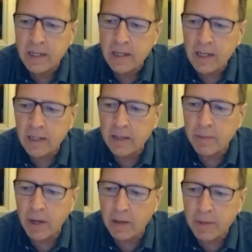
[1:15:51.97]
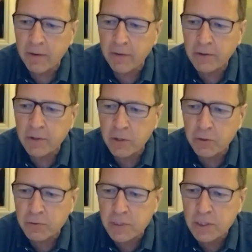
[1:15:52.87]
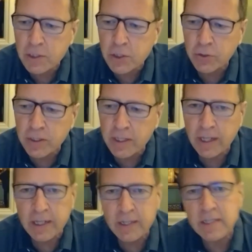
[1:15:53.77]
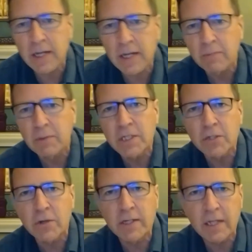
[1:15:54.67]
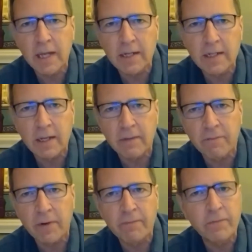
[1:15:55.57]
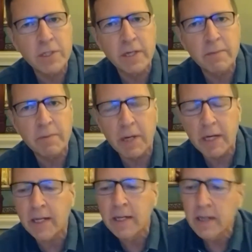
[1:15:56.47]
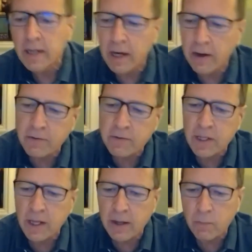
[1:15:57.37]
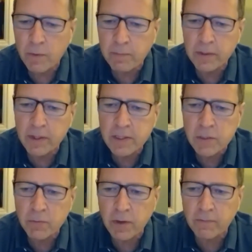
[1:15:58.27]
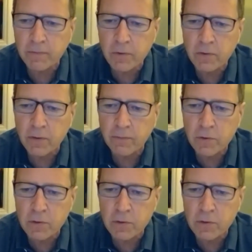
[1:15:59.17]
Eilidh Barbour around the Euros in June, and uh, we're just trying to get a date confirmed for Jamie Murray around uh, Wimbledon. So we've got a few a few to